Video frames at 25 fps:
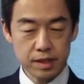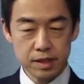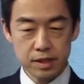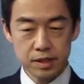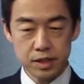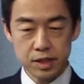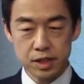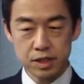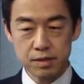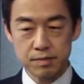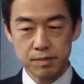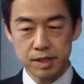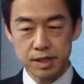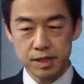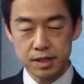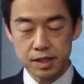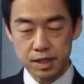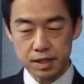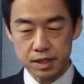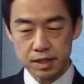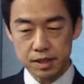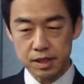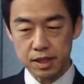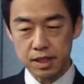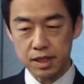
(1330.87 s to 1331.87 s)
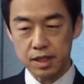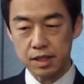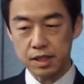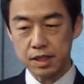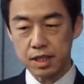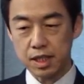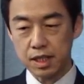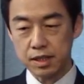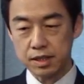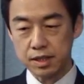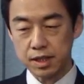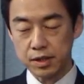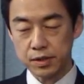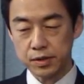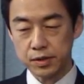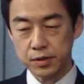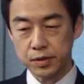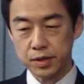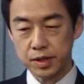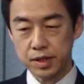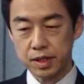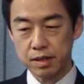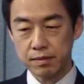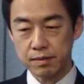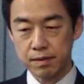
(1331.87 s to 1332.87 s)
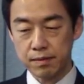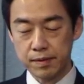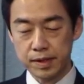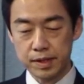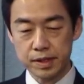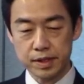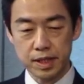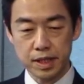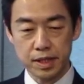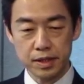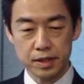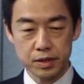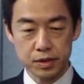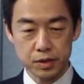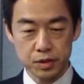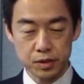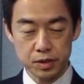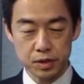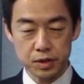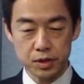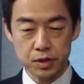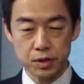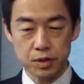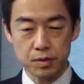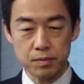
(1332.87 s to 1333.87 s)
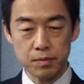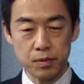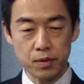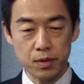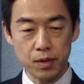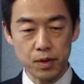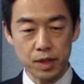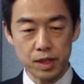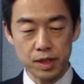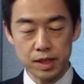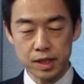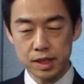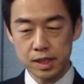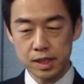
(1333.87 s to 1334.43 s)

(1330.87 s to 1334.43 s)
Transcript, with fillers: this means that uh, uh South Korean government tend to show more,